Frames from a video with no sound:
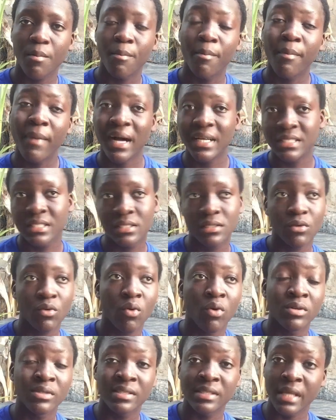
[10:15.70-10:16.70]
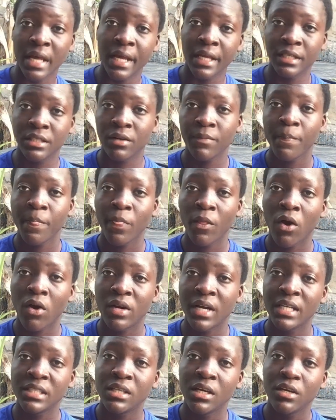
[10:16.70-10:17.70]
much concerned.
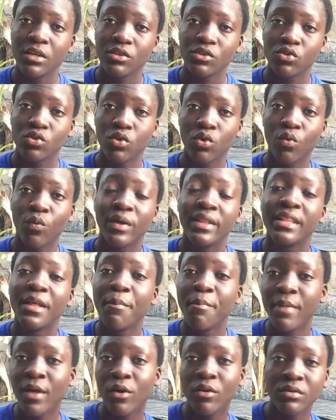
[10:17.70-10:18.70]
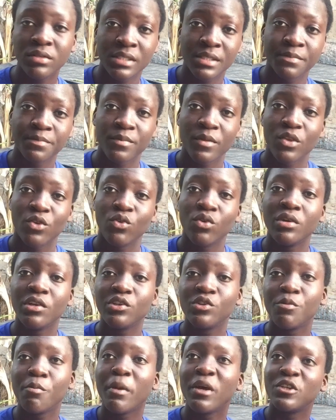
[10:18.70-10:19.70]
All right. So with the males,
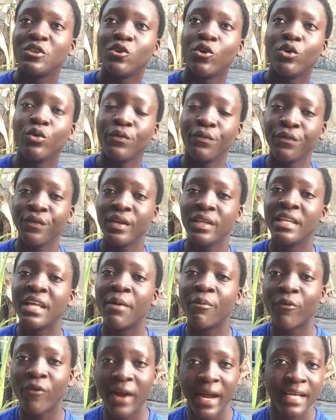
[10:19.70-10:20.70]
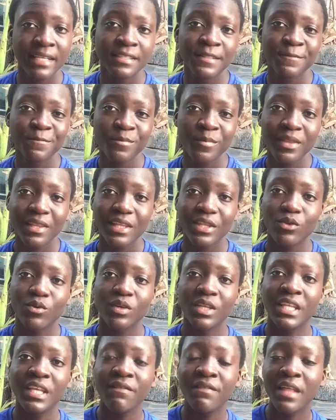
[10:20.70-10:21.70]
you need to make sure you feed them right.
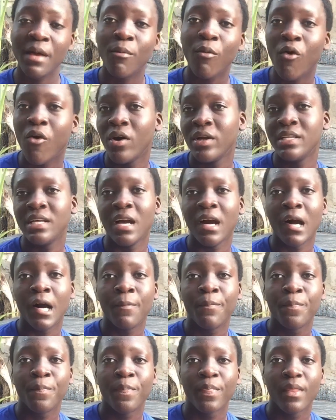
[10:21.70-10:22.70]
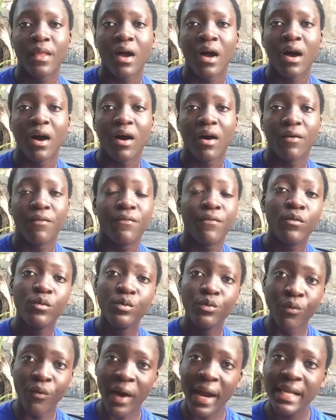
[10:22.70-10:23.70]
You give them all their
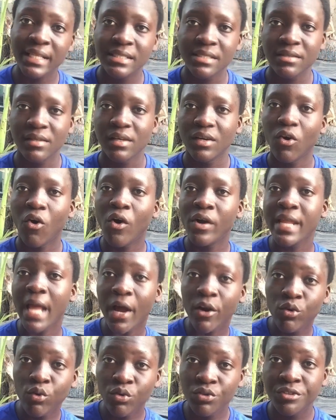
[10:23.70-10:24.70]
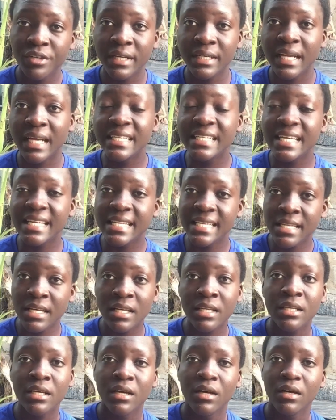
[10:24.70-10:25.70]
food right, all their nutrients that they
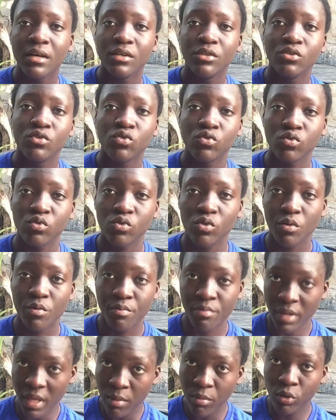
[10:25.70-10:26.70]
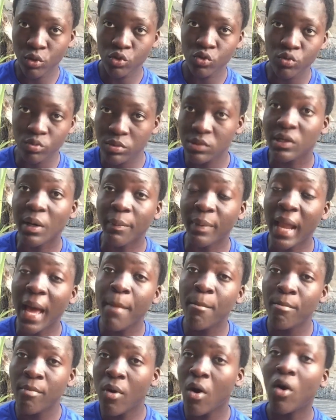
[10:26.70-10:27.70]
need to be able to
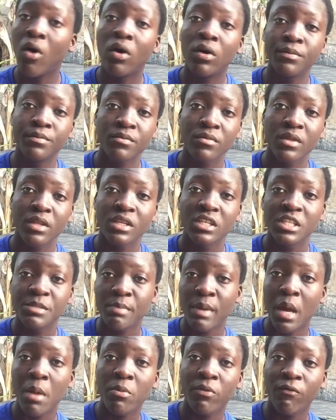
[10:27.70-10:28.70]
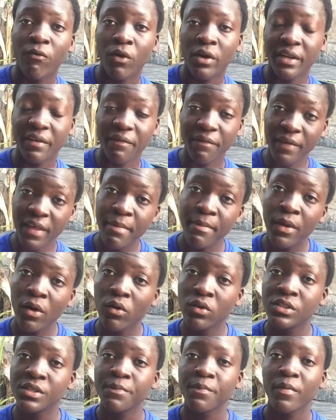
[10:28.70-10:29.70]
supply more sperm for the
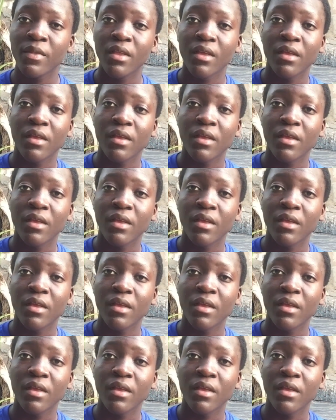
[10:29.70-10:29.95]
females